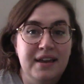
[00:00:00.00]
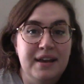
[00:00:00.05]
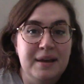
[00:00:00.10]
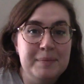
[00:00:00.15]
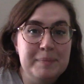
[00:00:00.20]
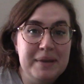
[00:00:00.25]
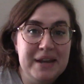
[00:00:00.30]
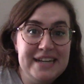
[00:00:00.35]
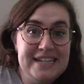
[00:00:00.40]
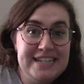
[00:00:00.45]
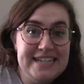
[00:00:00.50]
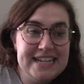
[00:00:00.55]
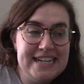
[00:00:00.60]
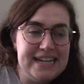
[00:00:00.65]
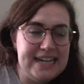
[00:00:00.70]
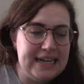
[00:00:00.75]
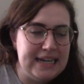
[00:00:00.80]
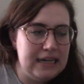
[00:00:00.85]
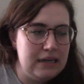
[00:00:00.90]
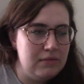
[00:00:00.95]
But I
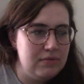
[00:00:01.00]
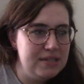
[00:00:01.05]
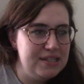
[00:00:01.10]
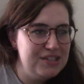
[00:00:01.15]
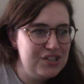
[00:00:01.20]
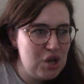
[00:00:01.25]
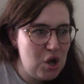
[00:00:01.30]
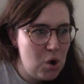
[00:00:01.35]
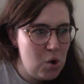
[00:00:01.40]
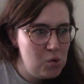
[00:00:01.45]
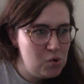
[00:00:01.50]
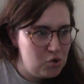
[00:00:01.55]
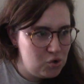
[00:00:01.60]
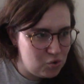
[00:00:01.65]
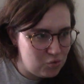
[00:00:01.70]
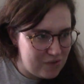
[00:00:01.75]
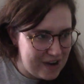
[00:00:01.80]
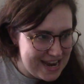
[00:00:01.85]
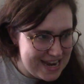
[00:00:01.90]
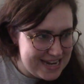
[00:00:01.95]
didn't, and it was so
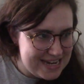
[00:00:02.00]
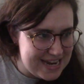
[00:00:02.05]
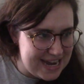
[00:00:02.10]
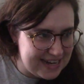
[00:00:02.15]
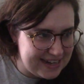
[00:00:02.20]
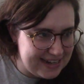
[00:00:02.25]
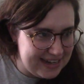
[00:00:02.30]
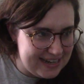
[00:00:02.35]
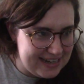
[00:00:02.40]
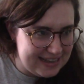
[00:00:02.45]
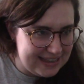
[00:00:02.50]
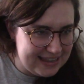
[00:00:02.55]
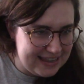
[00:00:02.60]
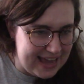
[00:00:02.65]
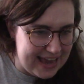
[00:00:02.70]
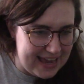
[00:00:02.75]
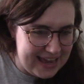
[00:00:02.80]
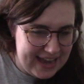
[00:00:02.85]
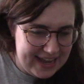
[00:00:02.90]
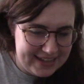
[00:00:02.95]
great, and I
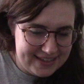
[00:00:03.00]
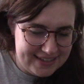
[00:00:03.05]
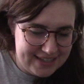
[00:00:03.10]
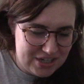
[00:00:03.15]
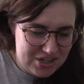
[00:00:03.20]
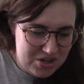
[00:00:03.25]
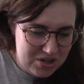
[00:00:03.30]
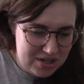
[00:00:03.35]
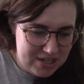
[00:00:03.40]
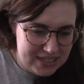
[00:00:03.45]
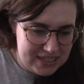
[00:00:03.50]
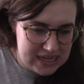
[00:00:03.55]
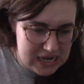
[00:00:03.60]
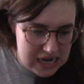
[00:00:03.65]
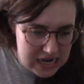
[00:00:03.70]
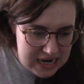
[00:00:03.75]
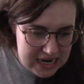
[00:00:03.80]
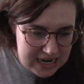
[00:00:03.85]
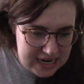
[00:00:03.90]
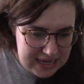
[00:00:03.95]
like had such a good
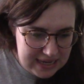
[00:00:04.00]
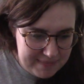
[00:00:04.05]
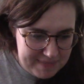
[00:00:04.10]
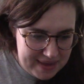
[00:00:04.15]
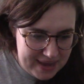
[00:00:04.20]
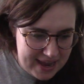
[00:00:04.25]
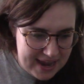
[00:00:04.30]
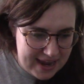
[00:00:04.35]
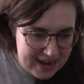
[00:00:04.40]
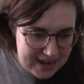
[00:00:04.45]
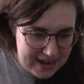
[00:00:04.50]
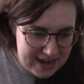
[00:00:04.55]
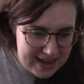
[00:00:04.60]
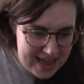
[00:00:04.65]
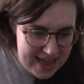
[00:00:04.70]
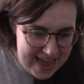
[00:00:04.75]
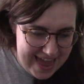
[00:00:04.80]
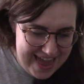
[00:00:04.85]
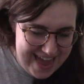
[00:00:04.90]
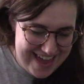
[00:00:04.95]
time, and
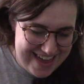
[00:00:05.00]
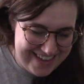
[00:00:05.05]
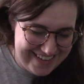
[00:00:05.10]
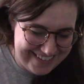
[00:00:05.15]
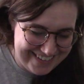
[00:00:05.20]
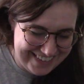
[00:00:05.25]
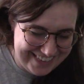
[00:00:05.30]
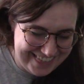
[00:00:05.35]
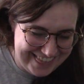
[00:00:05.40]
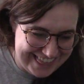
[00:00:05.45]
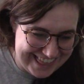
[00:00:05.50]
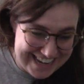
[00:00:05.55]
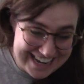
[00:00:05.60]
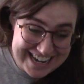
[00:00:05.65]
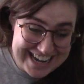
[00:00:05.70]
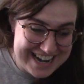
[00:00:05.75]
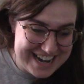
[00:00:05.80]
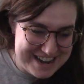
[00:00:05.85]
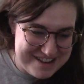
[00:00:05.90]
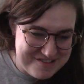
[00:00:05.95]
the
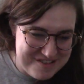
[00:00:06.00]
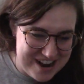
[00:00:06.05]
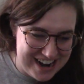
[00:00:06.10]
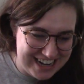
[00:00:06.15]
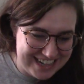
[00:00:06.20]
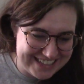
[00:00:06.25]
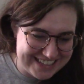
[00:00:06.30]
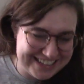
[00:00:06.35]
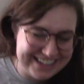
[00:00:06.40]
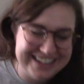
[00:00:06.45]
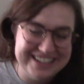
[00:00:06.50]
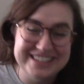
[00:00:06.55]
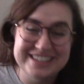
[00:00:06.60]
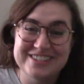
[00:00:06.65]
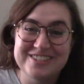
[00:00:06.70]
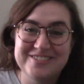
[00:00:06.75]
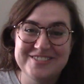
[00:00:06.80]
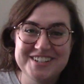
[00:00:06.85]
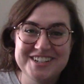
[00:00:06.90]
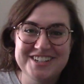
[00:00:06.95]
knitting wise, I got
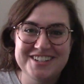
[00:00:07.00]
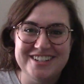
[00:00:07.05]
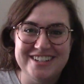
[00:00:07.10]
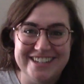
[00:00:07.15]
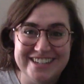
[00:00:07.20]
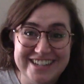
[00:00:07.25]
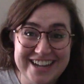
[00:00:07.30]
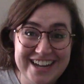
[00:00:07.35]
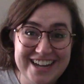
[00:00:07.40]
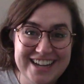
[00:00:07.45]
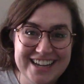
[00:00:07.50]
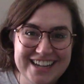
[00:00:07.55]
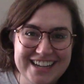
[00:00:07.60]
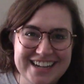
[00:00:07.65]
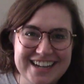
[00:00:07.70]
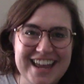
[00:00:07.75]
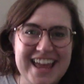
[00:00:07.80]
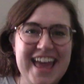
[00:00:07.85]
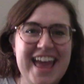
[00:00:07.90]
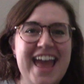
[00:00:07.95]
so much
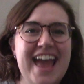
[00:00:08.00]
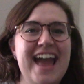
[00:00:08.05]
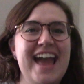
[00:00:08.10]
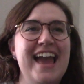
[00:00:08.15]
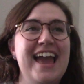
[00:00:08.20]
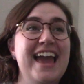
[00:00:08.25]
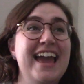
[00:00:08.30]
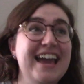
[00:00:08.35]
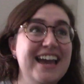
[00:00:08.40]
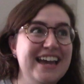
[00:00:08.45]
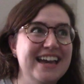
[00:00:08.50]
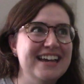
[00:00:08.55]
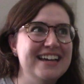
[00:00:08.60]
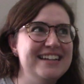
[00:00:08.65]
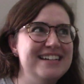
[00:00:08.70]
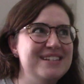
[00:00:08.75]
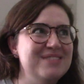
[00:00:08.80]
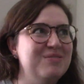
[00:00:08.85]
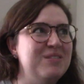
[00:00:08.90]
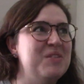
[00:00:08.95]
done.
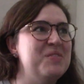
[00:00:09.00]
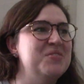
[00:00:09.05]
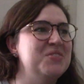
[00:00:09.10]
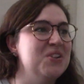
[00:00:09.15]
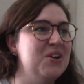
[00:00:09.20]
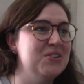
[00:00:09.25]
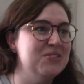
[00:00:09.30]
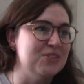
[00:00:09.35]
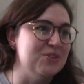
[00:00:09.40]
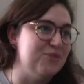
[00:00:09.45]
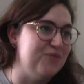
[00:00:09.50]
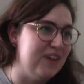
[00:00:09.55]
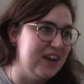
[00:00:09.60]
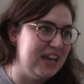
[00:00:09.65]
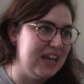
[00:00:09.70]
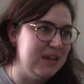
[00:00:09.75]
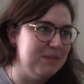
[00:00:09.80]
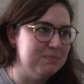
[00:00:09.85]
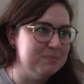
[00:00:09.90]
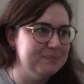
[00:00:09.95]
And what was also
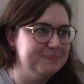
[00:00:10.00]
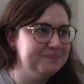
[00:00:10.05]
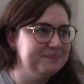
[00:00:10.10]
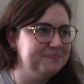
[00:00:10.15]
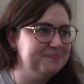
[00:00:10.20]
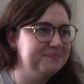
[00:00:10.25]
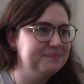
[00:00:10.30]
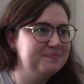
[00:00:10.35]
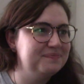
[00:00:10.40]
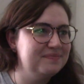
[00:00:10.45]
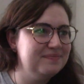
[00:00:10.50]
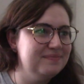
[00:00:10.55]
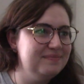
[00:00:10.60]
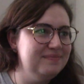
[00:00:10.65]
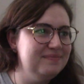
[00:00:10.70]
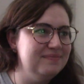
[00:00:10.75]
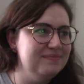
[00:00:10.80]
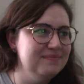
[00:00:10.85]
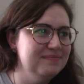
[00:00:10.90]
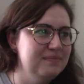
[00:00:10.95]
funny,
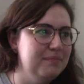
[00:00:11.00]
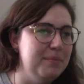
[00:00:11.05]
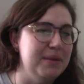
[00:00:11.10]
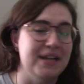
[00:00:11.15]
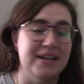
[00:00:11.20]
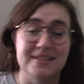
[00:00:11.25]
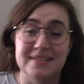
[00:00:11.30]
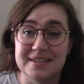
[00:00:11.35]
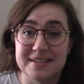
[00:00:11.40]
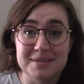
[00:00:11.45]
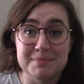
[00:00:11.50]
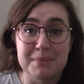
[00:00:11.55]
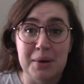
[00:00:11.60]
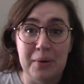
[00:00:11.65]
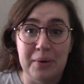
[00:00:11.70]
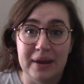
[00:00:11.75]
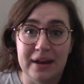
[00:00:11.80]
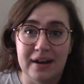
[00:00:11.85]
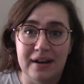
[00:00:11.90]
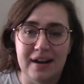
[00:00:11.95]
because it's
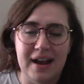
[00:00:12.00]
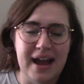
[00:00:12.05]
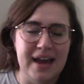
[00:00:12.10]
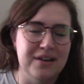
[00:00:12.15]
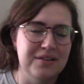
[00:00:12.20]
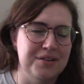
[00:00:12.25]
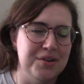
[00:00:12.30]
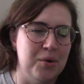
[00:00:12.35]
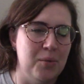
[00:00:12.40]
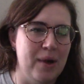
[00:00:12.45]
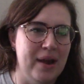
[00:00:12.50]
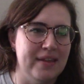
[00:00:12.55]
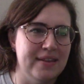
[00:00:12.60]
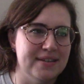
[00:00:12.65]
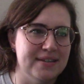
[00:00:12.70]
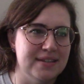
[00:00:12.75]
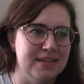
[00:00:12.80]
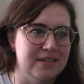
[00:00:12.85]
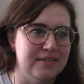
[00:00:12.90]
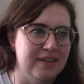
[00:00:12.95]
mohair, I don't know why
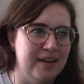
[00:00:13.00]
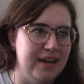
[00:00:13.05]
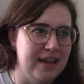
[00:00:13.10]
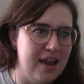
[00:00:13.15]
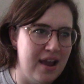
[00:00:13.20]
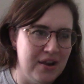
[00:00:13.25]
this is funny.